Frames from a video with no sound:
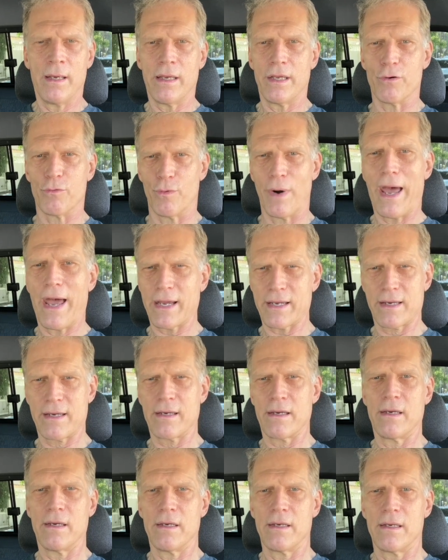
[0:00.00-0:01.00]
Iraq
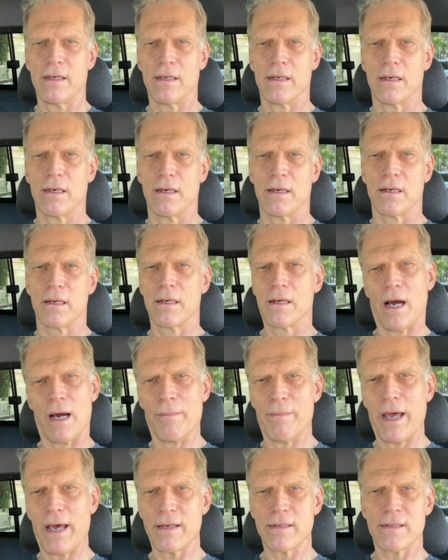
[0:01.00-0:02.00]
in
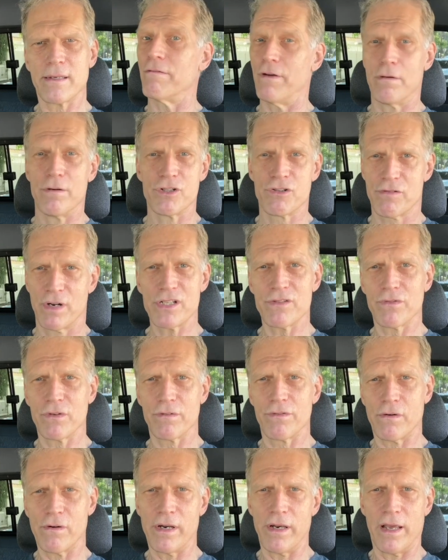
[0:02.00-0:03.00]
combat, very stressful
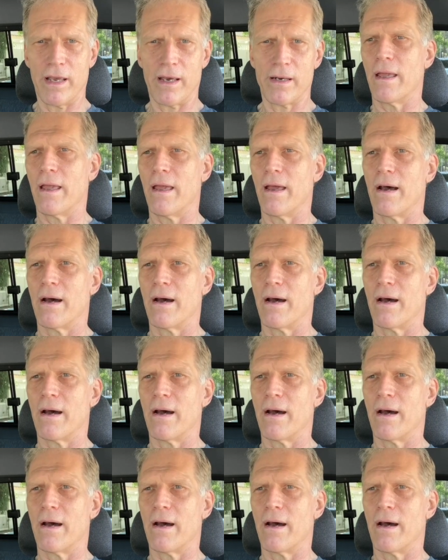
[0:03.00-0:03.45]
for a dad.